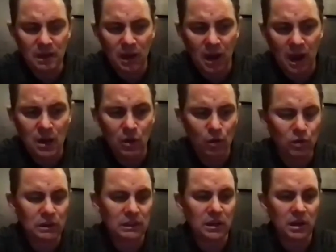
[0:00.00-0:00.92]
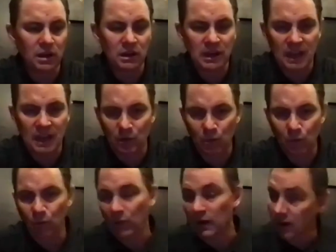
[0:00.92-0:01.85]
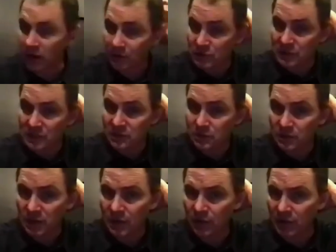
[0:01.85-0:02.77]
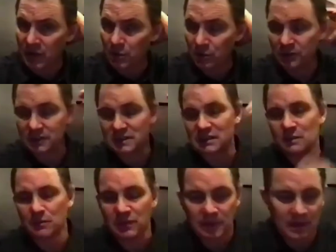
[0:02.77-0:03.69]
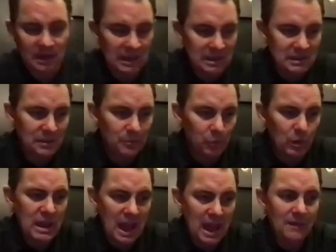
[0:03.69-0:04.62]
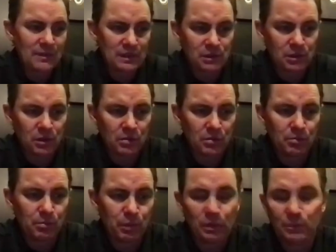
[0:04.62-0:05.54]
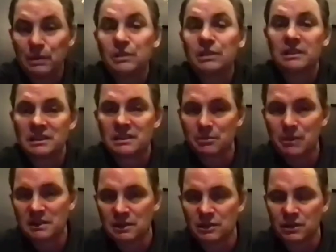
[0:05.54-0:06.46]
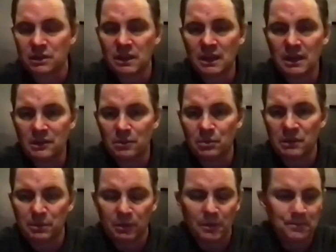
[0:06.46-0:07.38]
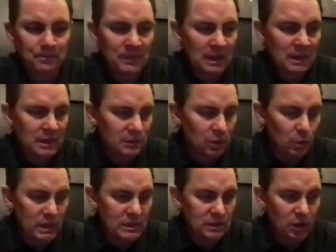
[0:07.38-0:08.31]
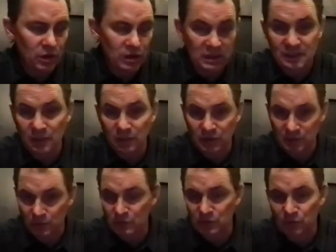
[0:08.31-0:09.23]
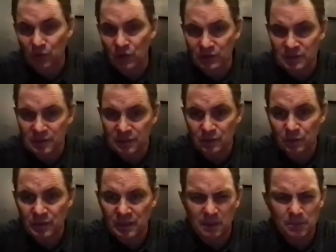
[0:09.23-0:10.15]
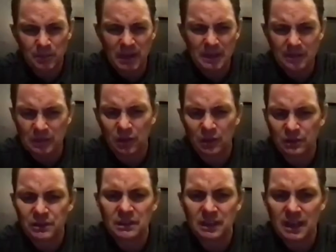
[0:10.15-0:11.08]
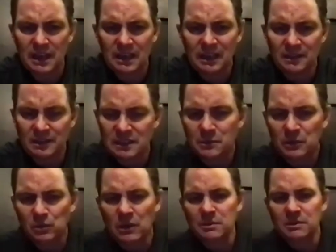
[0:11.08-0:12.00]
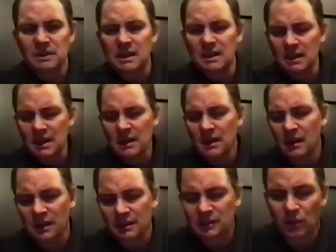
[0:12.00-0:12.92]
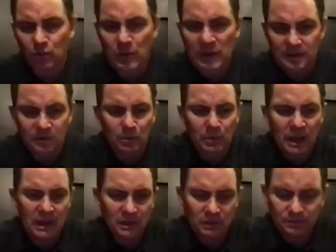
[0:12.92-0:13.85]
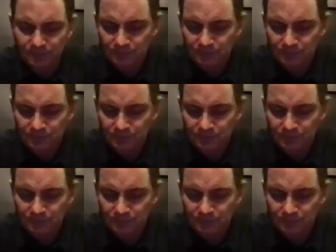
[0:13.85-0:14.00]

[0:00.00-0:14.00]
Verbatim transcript: I early on had a great conversation with Ira Gabriel at SEMA, and I said we have to start building this message to people. So we started a series which will launch this week. It might even launch today on SEMA's website. It's called Ready for Battle.